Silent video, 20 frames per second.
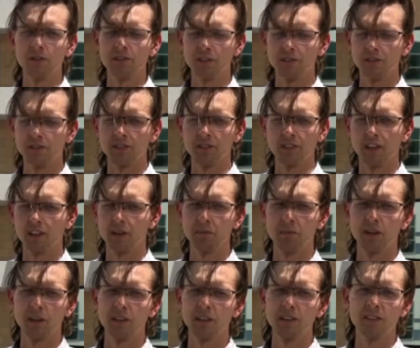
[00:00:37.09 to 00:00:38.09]
Saved us a lot of
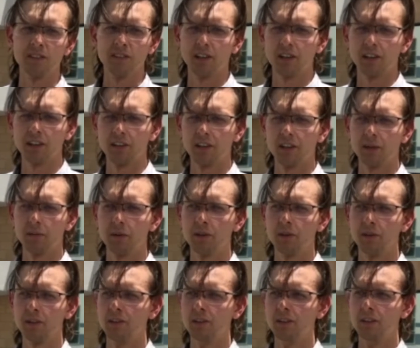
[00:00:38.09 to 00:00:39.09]
money, a lot of
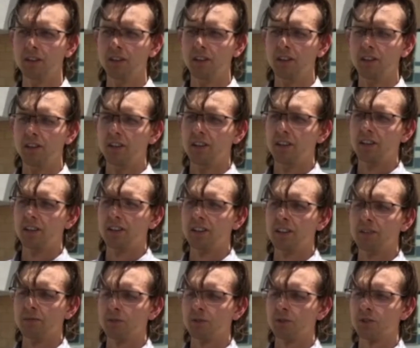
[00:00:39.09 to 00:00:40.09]
labor,
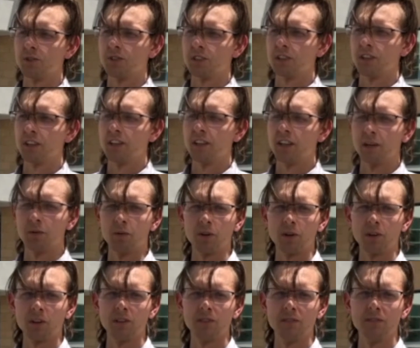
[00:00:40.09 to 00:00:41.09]
just to get that
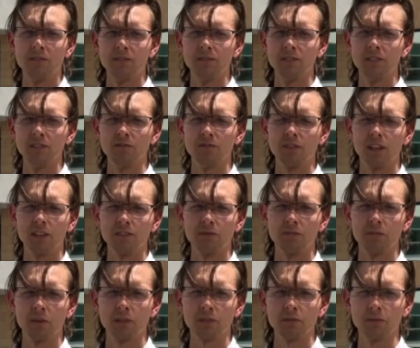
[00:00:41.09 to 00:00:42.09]
working as fast
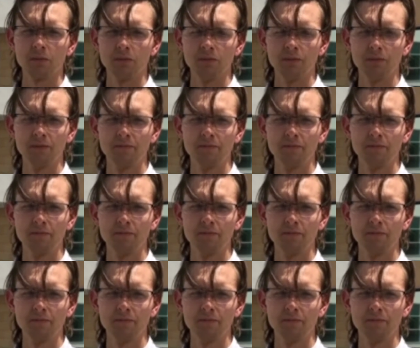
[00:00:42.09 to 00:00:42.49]
as possible.